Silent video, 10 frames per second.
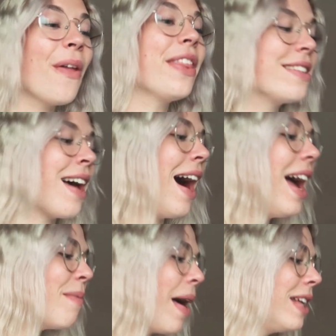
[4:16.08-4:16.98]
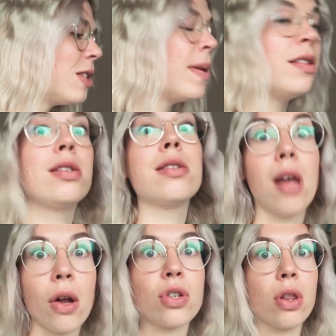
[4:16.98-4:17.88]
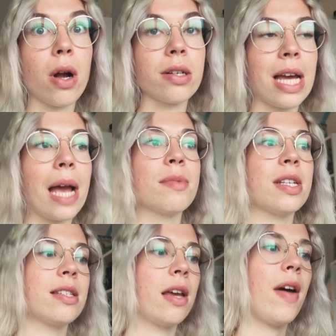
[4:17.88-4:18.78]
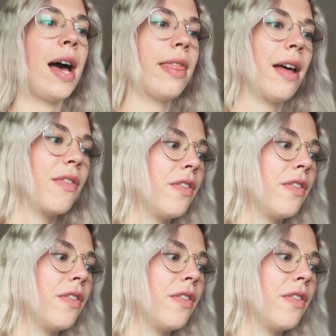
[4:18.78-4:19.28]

all the time, and it's been such a long time since I've had that